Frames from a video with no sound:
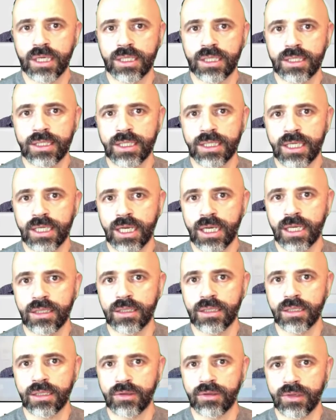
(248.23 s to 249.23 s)
this is
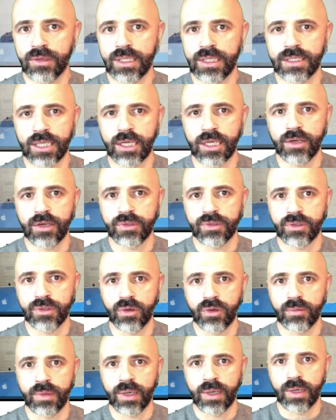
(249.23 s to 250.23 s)
another great design of
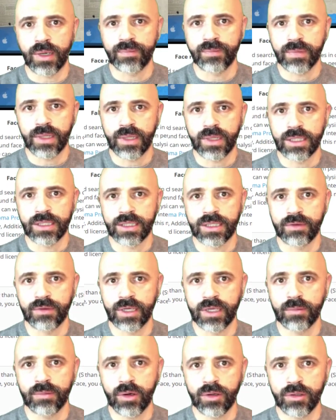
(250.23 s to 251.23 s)
Xeoma. It's
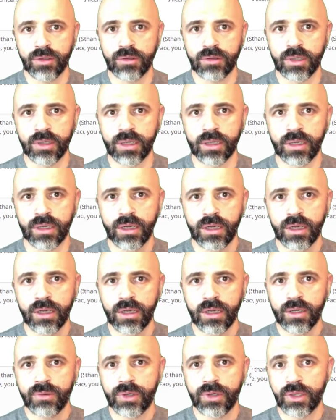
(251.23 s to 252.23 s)
very modular,
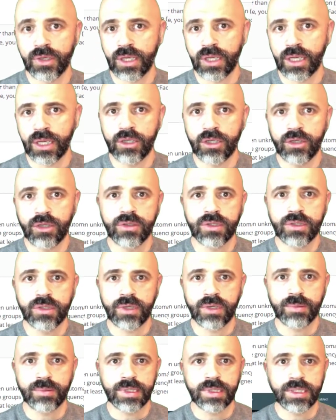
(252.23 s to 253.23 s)
where you can use
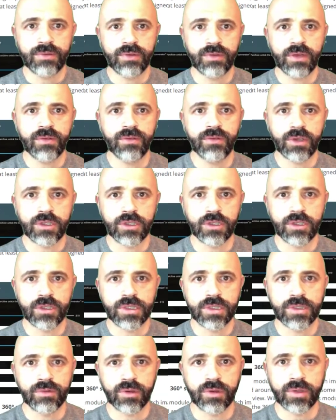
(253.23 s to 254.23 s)
very specific
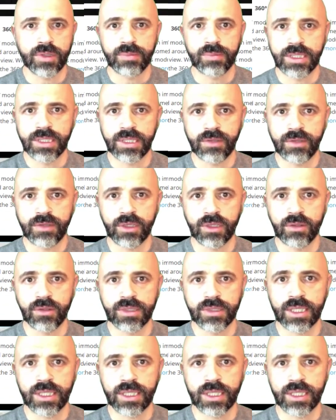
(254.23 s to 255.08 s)
features for specific use